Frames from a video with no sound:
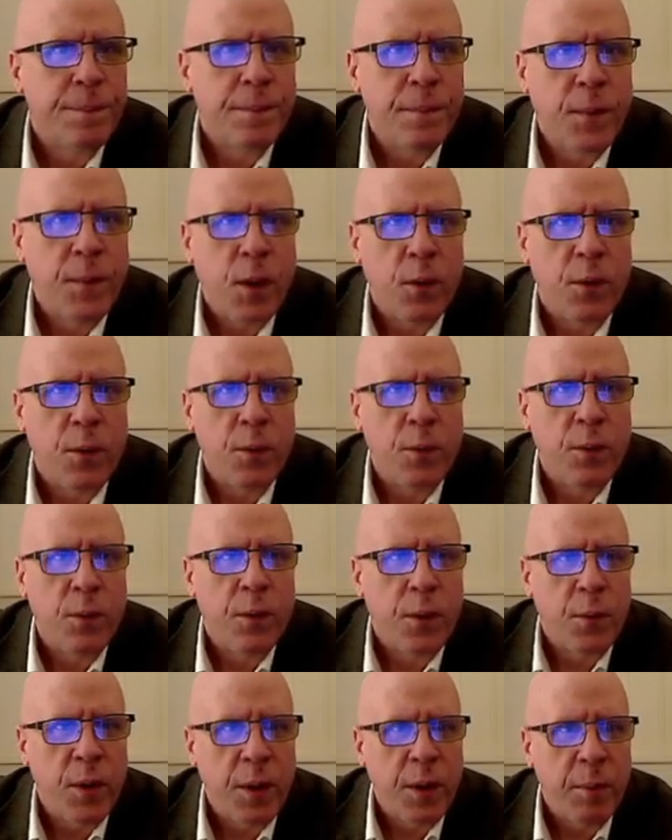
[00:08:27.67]
the
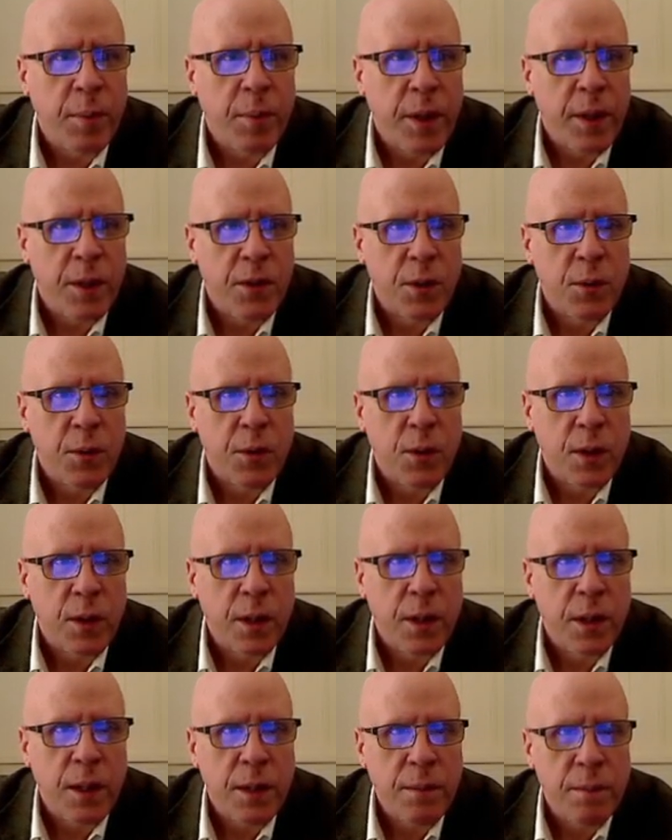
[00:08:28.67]
written page I was looking
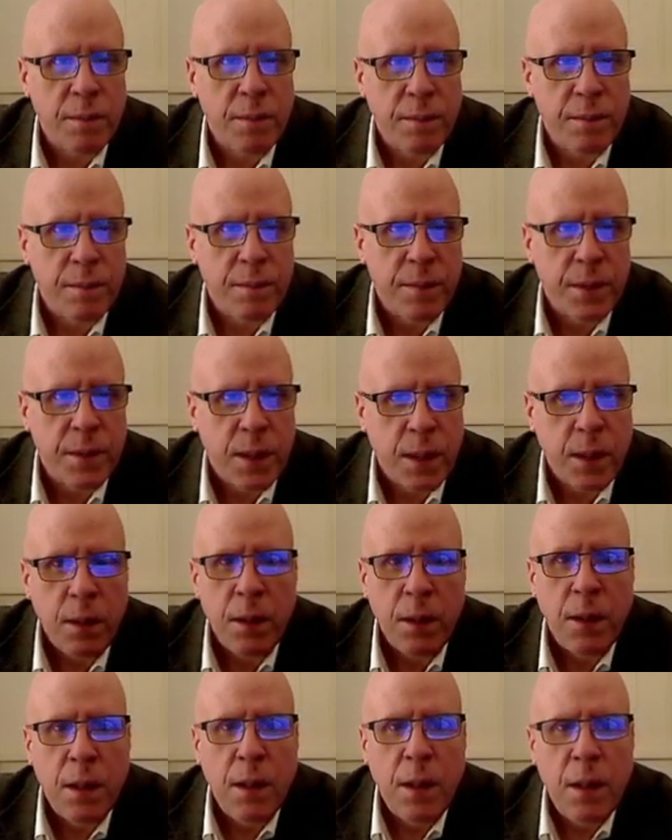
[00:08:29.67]
at there.
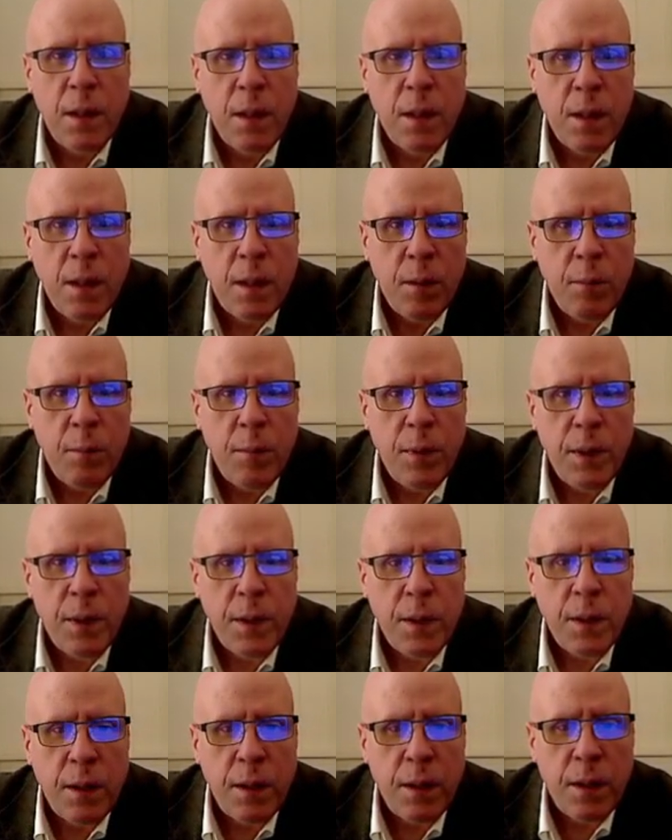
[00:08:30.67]
But
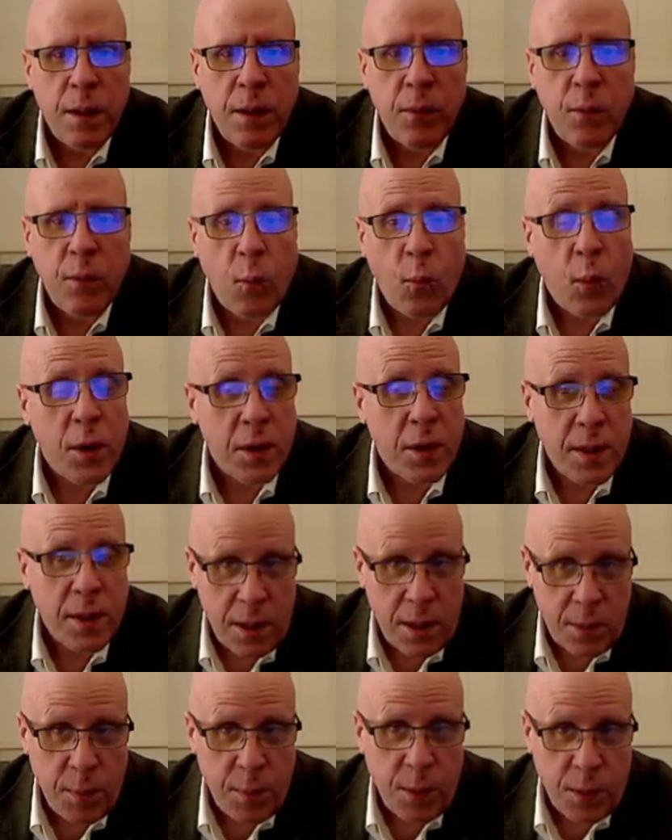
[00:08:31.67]
what
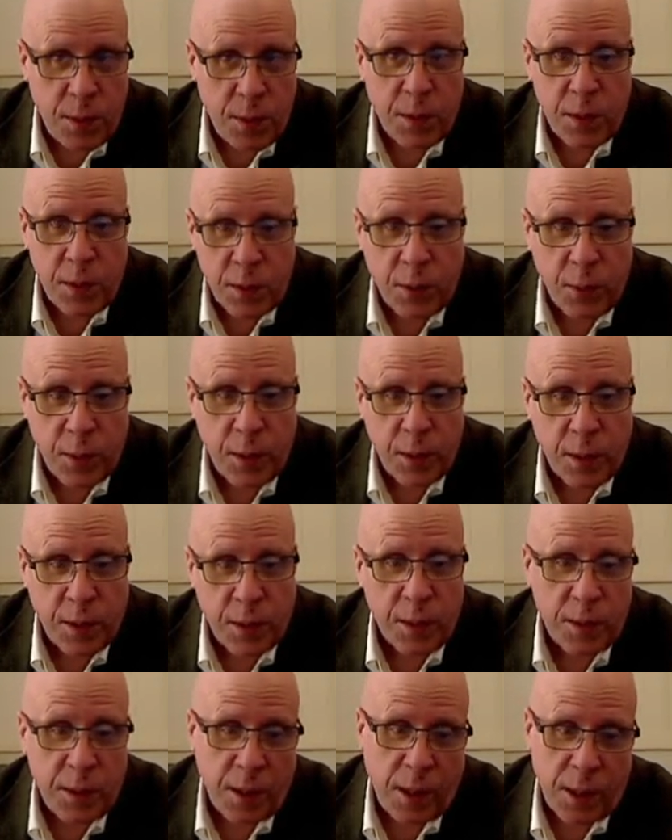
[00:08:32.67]
Desmos is doing
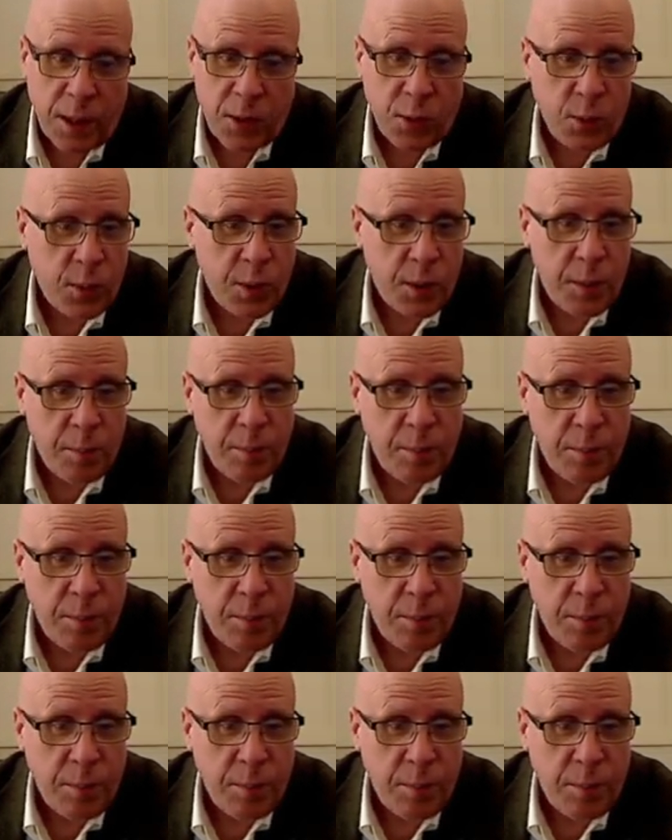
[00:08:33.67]
is actually